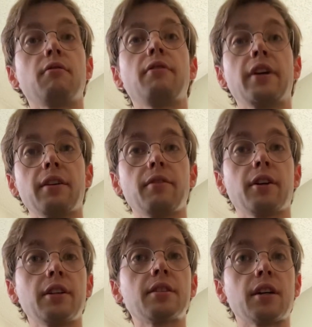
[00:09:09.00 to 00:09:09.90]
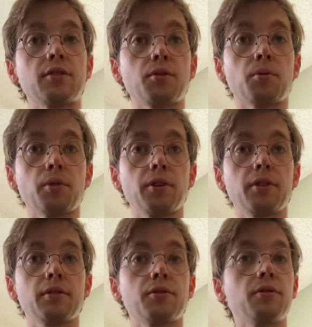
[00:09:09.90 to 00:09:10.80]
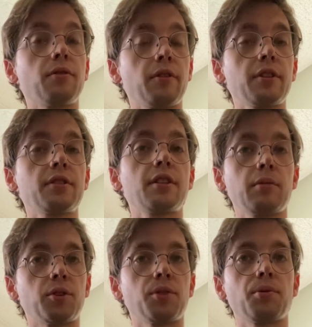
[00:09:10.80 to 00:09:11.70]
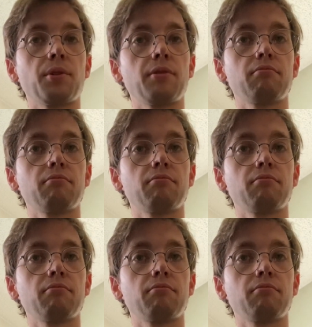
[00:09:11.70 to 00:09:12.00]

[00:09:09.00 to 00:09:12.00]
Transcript: Very, very tense chord to a very stable chord.